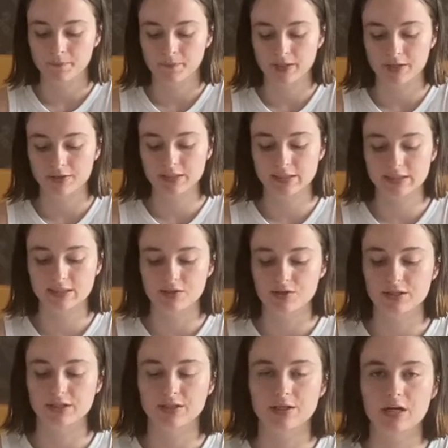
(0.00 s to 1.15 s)
there's this New
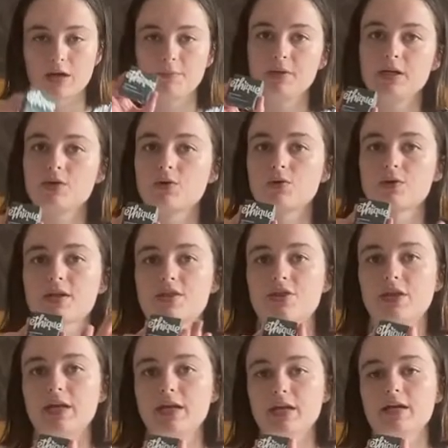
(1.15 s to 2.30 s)
Zealand company called
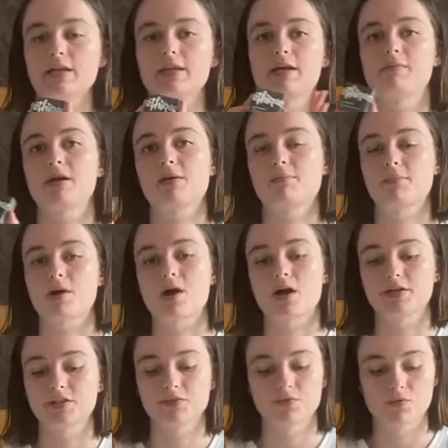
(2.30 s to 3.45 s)
Efik, and they make
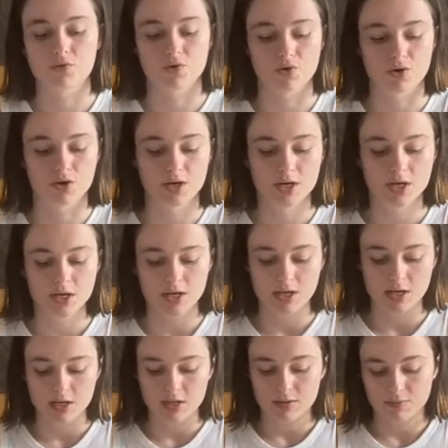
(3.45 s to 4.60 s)
bars for
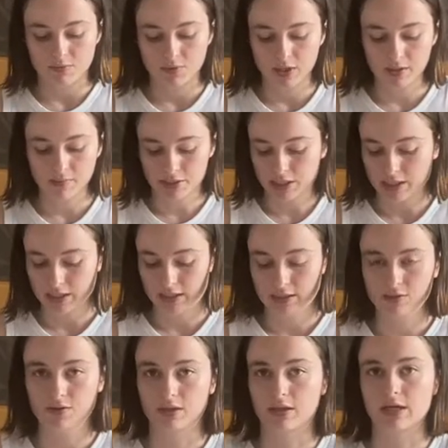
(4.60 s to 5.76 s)
pretty much anything you
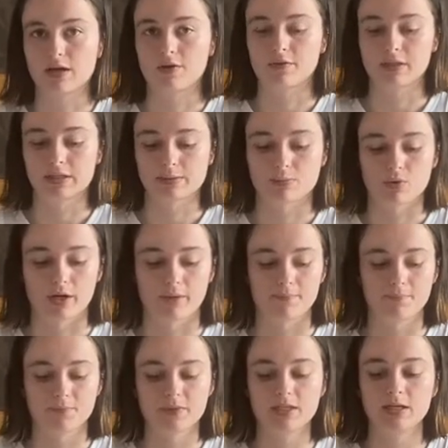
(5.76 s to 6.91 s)
can think of at this point.
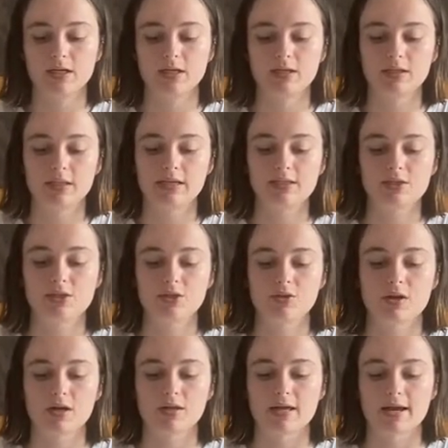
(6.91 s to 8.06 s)
These two
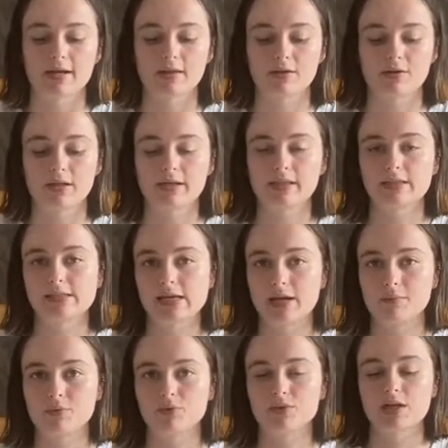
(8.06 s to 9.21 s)
are like, they're like the
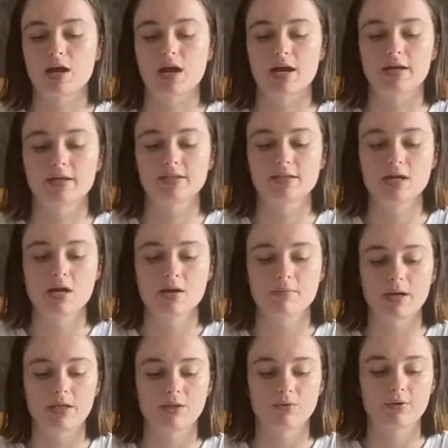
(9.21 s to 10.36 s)
sample size,
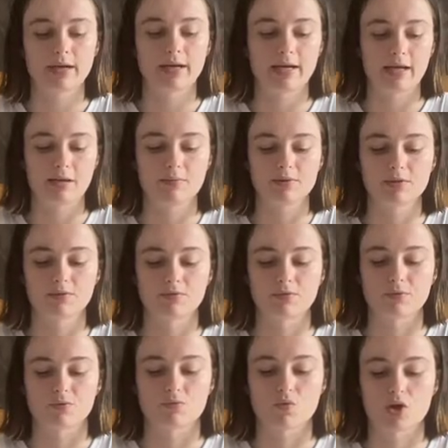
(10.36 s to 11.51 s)
but you'll get heaps of
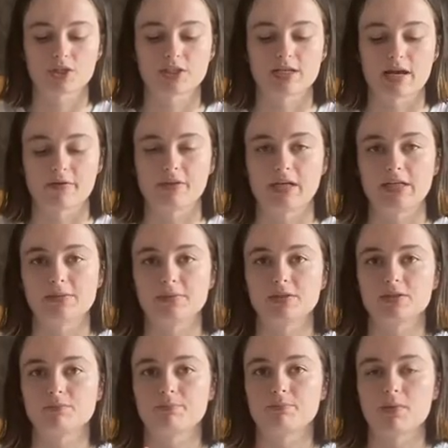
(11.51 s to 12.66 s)
washes out of these
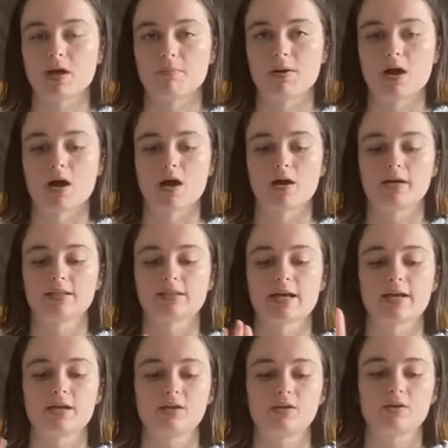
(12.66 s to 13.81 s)
because a bar is like,
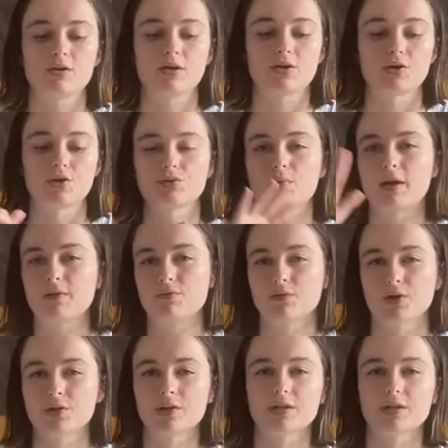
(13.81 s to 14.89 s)
it goes way further